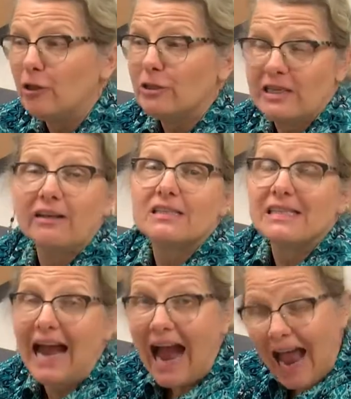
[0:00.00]
your cells
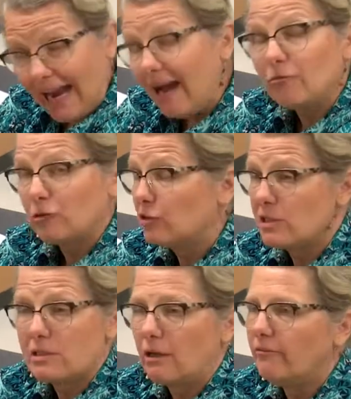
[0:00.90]
die after just a